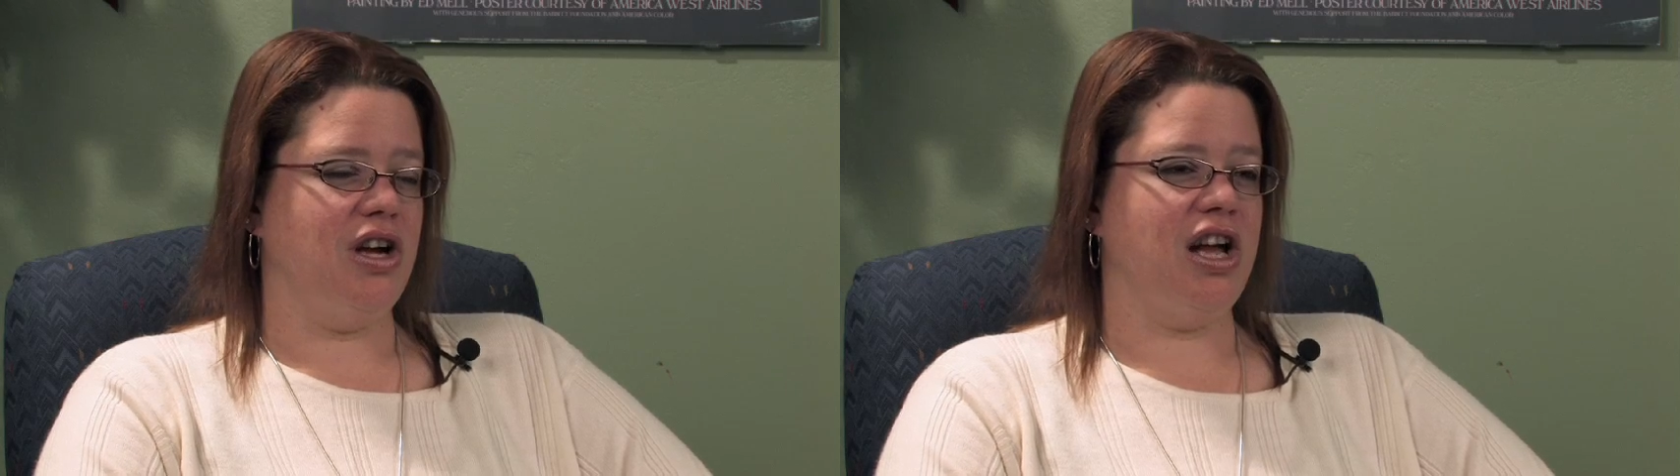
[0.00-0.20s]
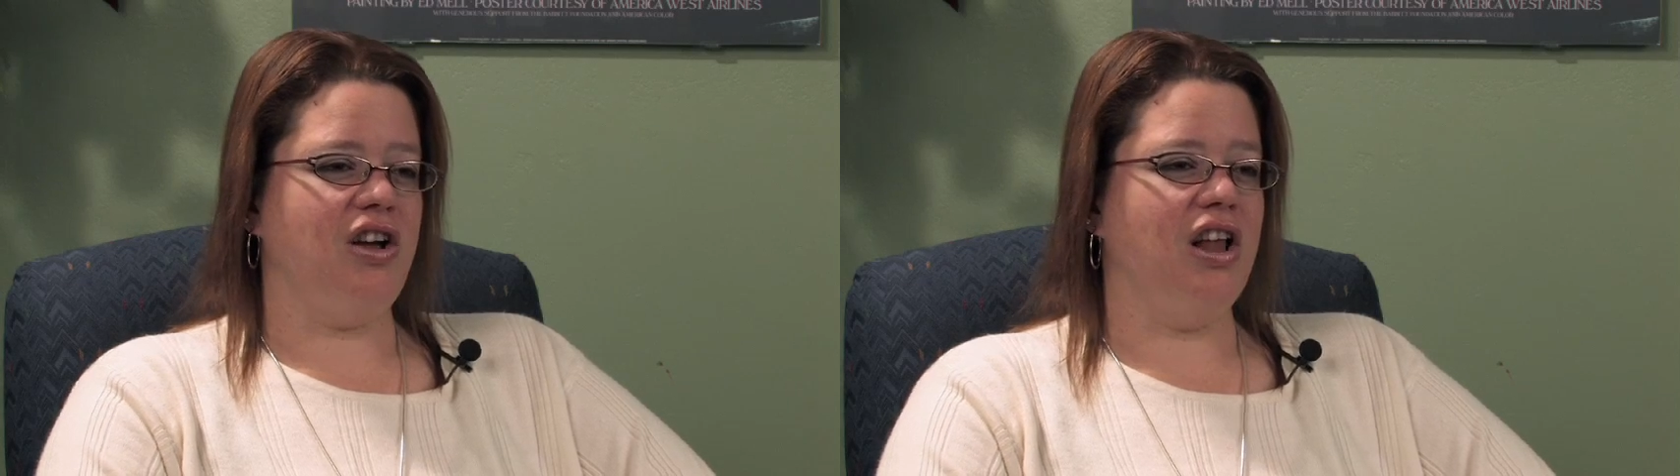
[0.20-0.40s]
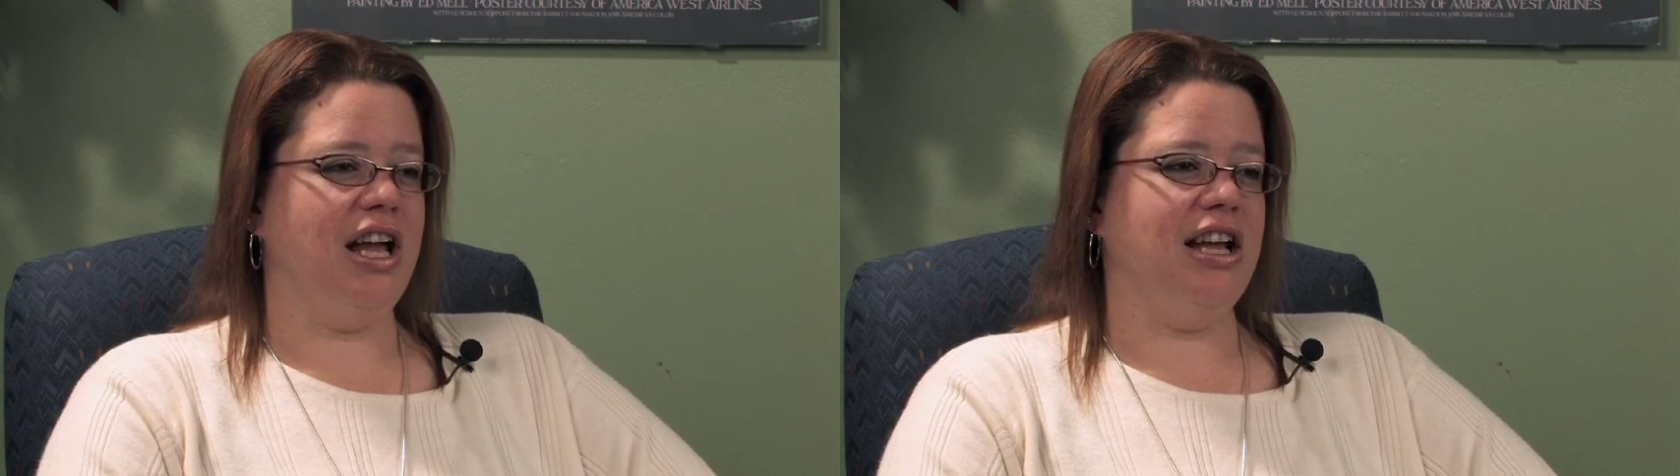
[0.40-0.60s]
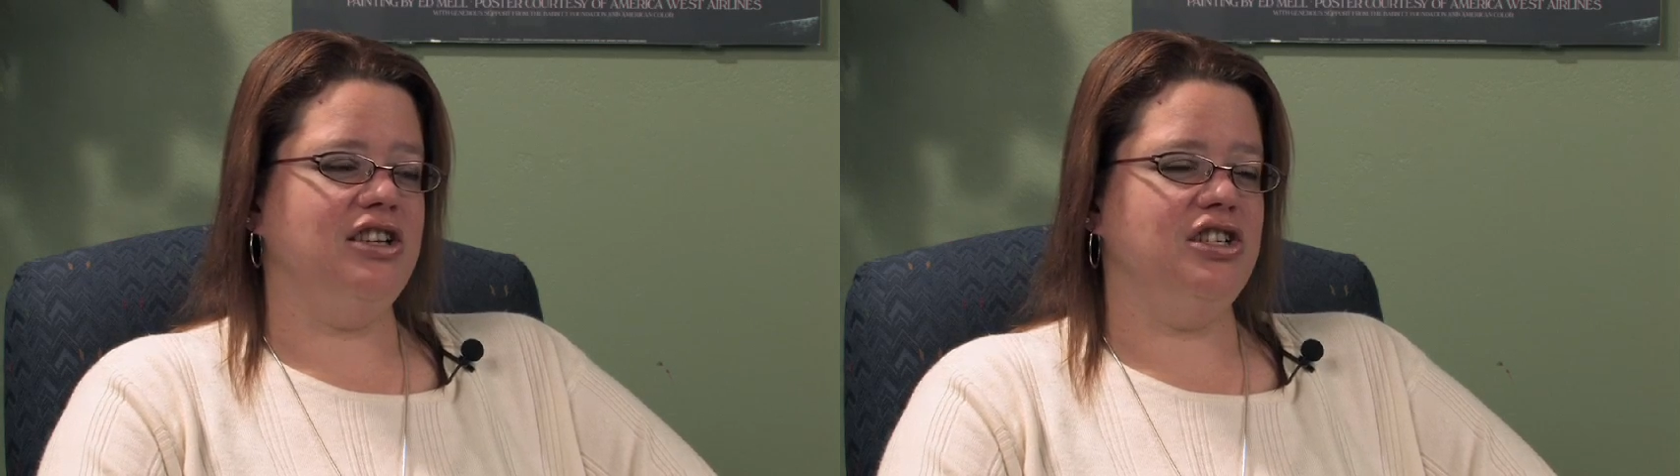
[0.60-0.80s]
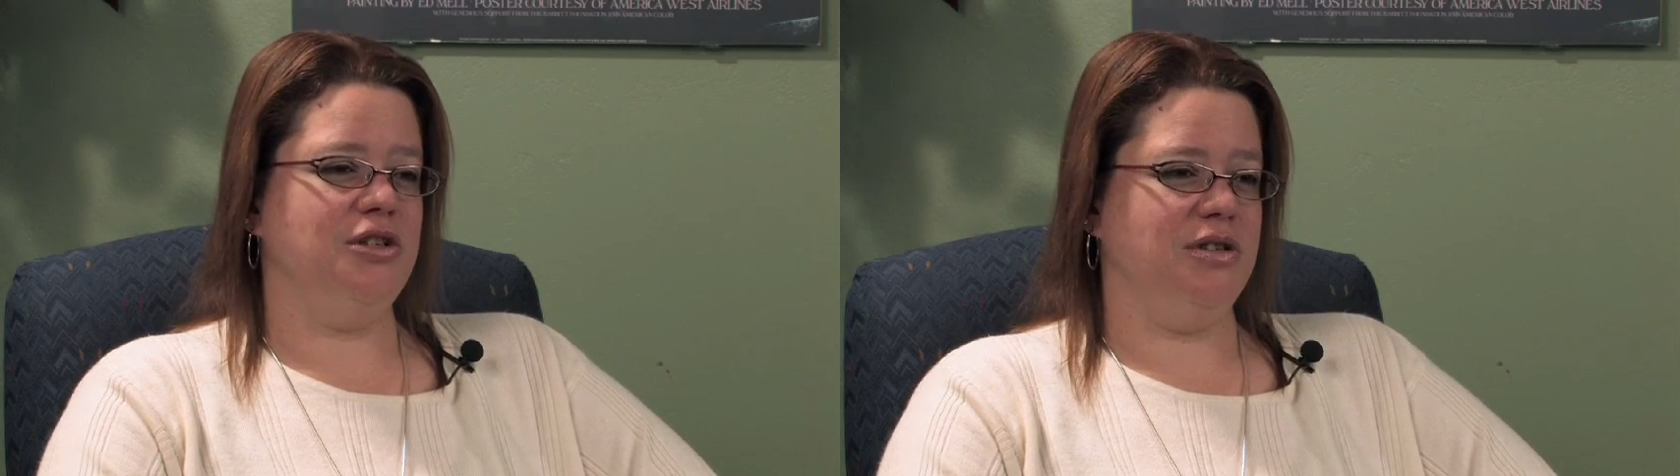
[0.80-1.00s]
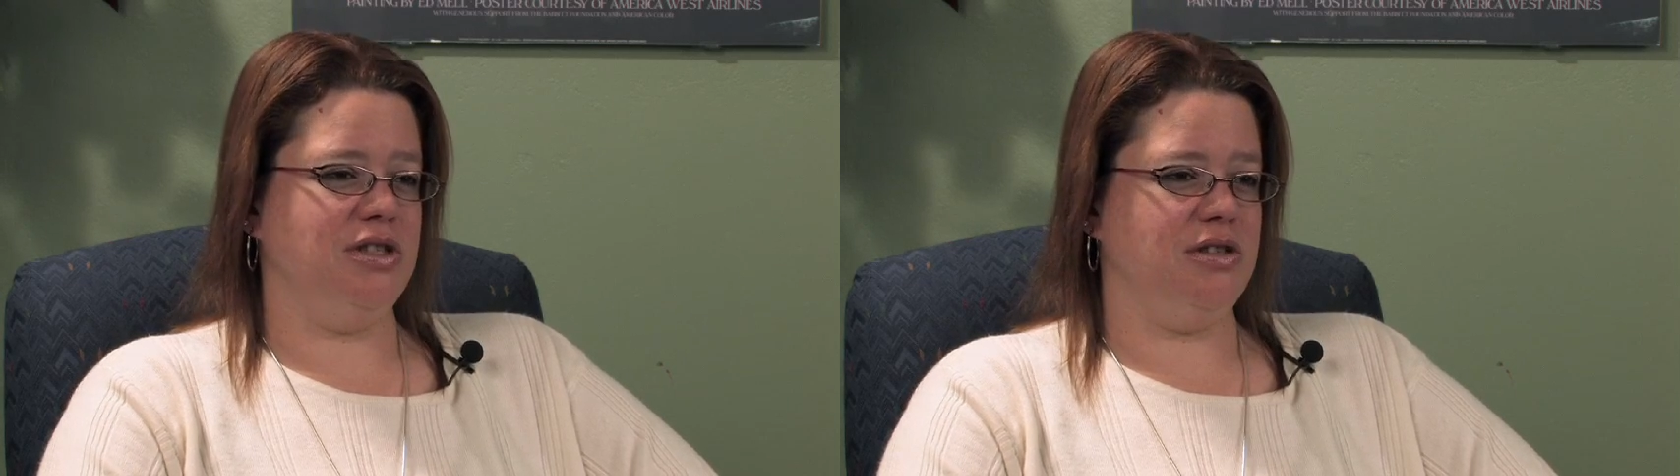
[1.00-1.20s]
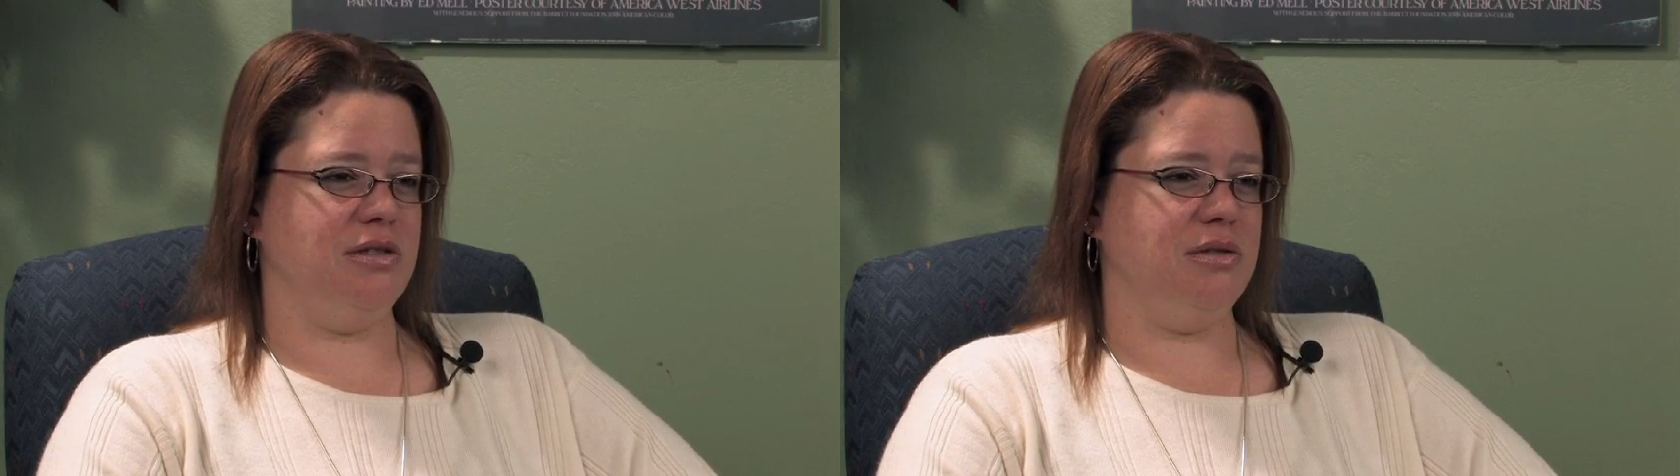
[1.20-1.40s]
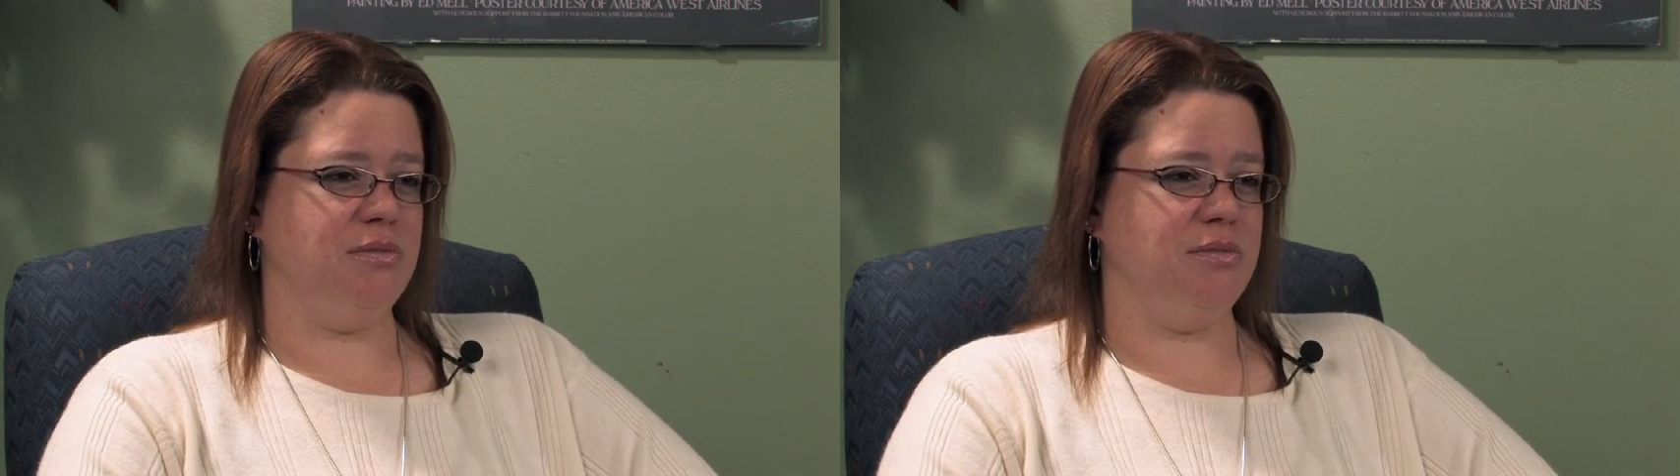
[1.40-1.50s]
all I had to do was